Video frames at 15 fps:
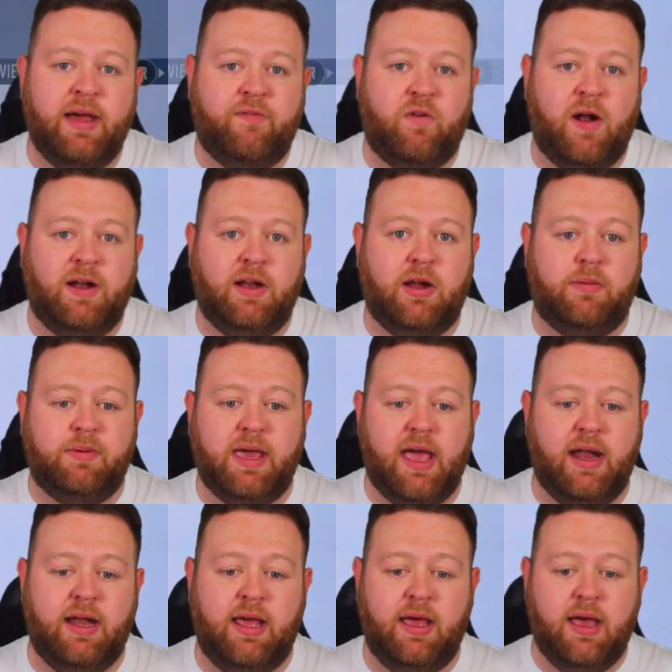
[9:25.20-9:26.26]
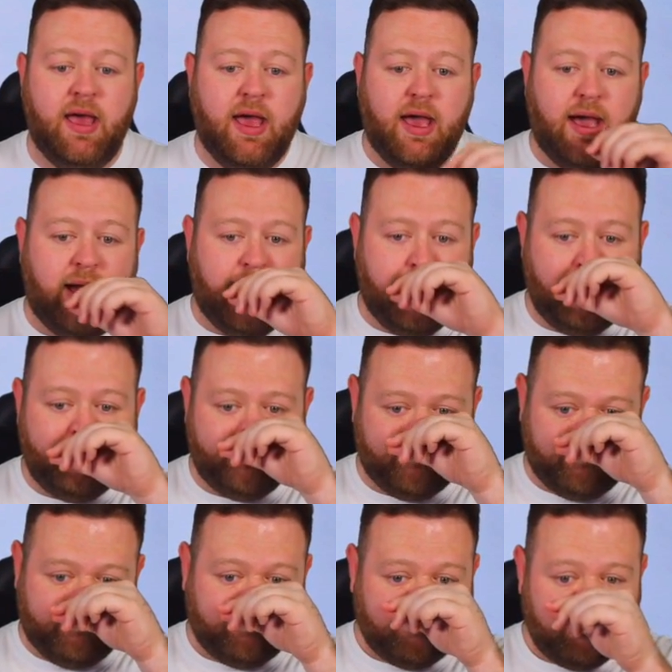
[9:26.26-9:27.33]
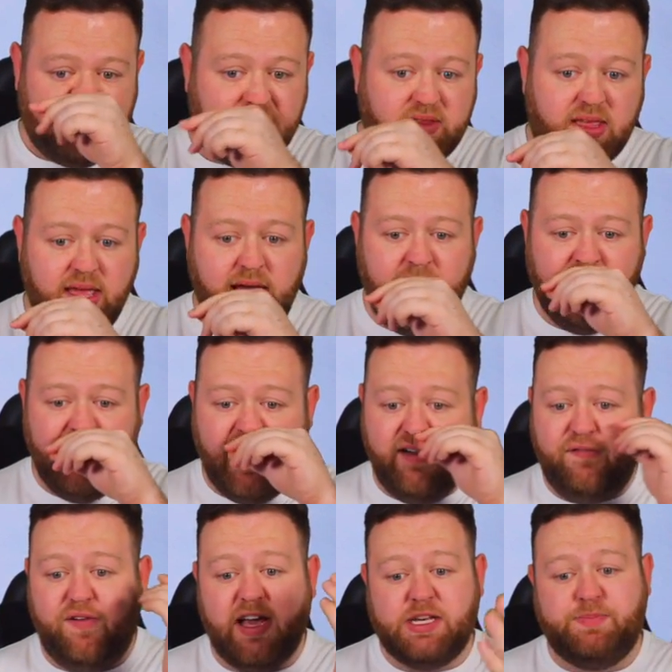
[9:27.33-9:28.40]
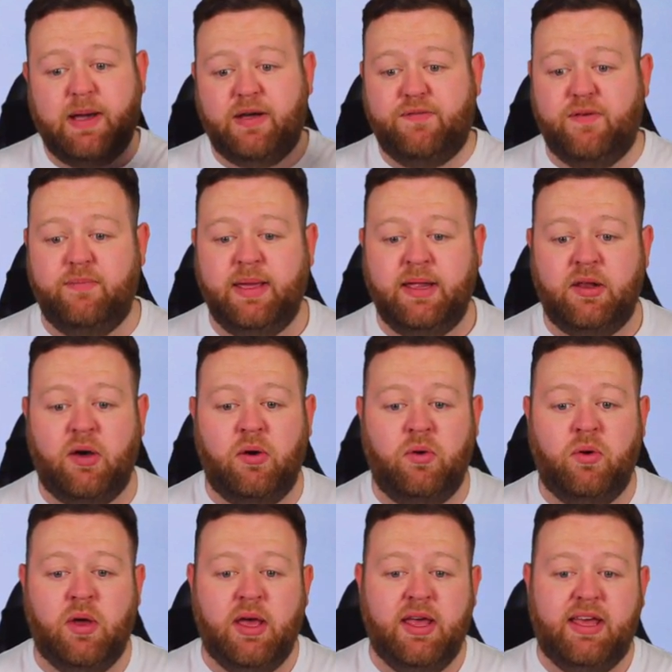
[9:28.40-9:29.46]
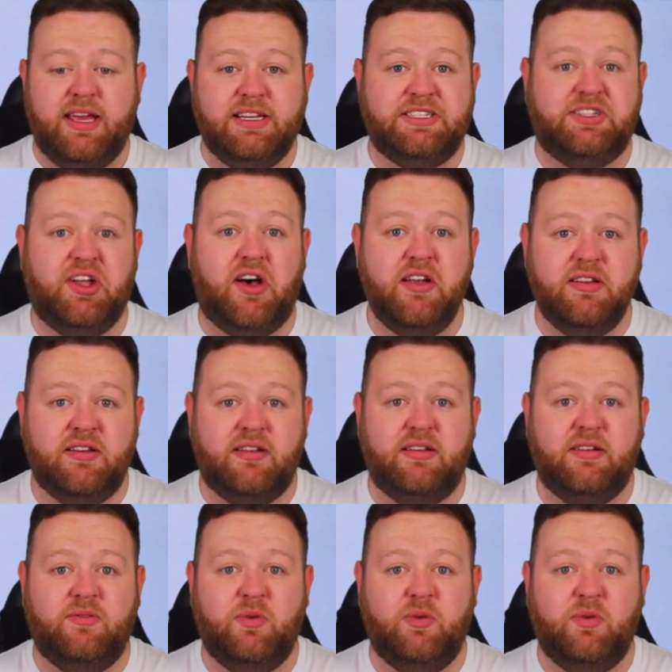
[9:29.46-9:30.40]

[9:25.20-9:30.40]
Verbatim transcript: never ended up getting it. Um, and uh, flashback Firmino is done.